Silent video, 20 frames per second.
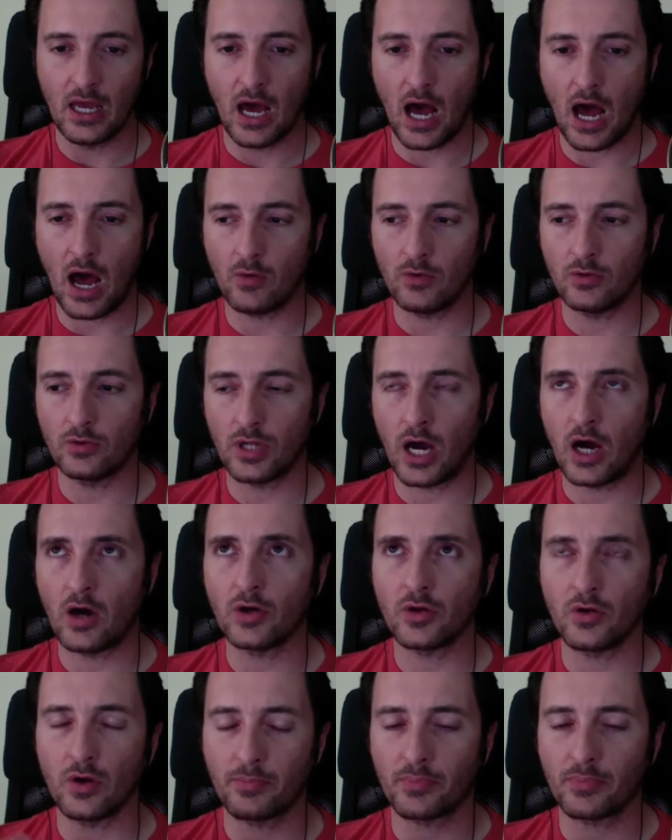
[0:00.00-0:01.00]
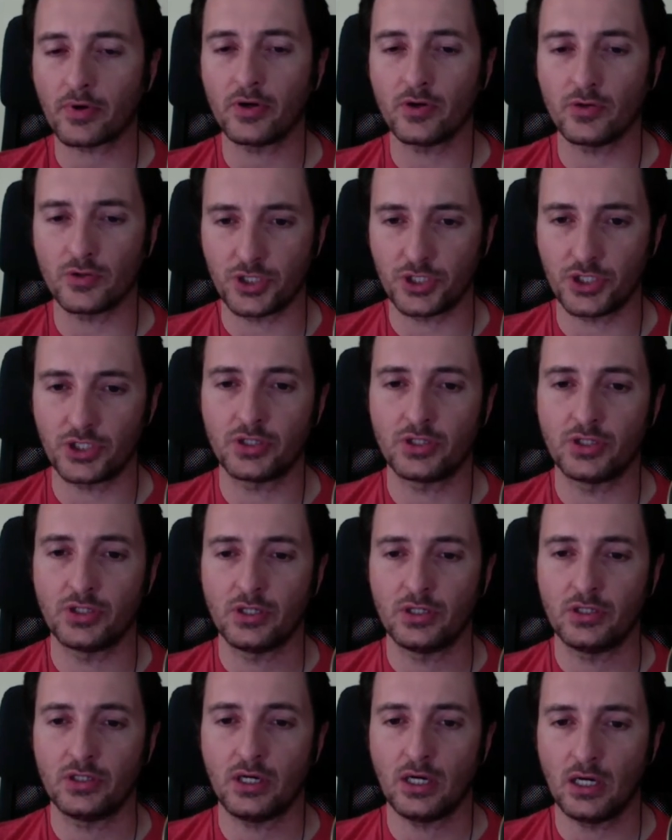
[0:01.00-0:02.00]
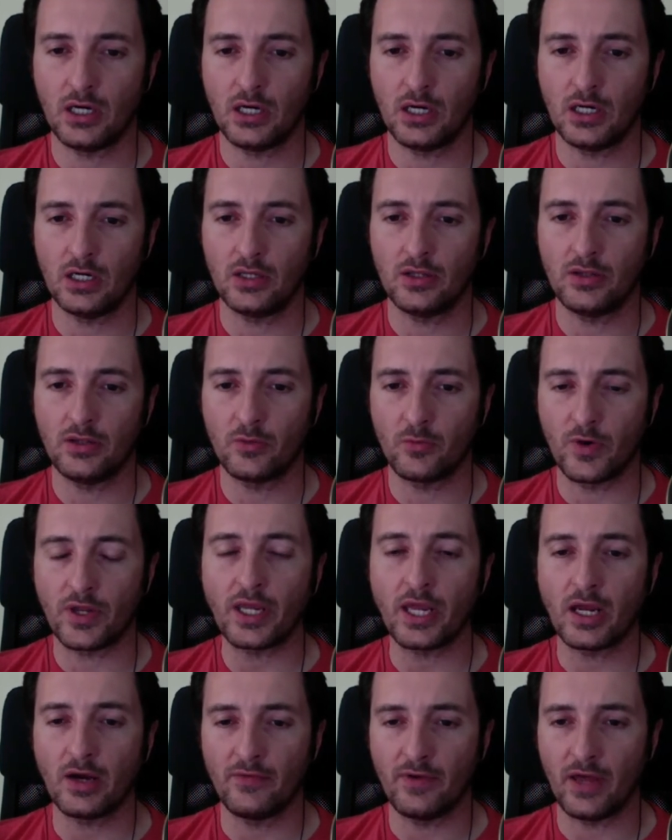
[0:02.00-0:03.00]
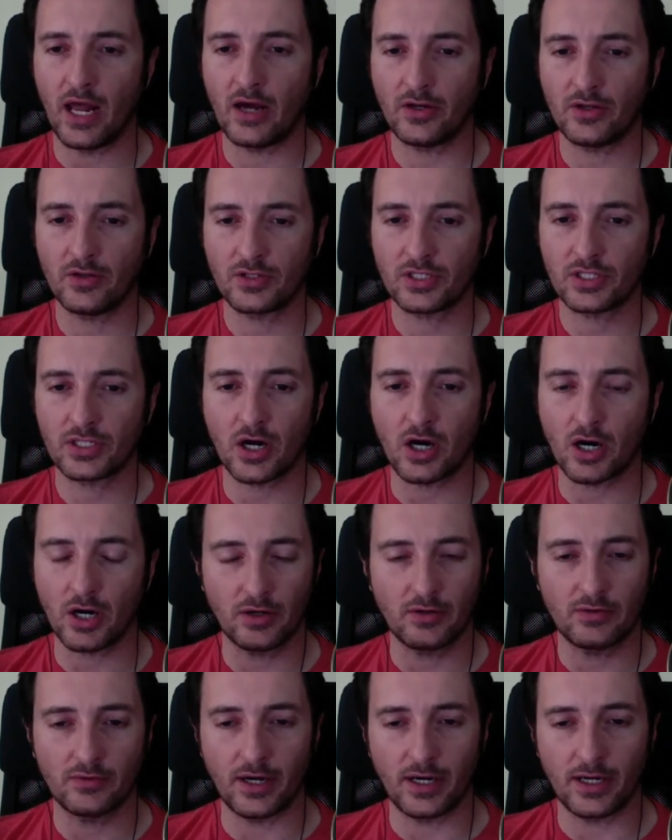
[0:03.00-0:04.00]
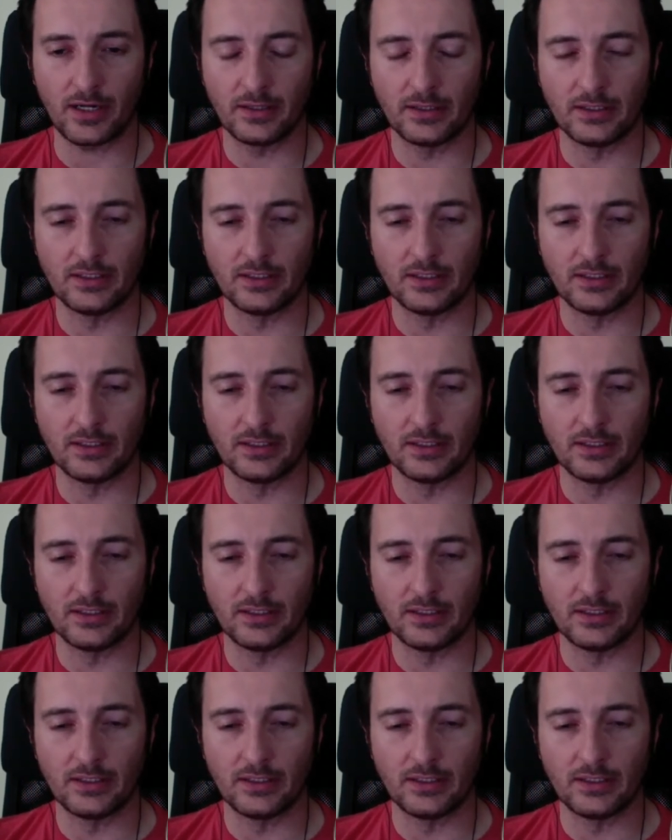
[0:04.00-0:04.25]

How do you approach the ringing of it? How do you start, right?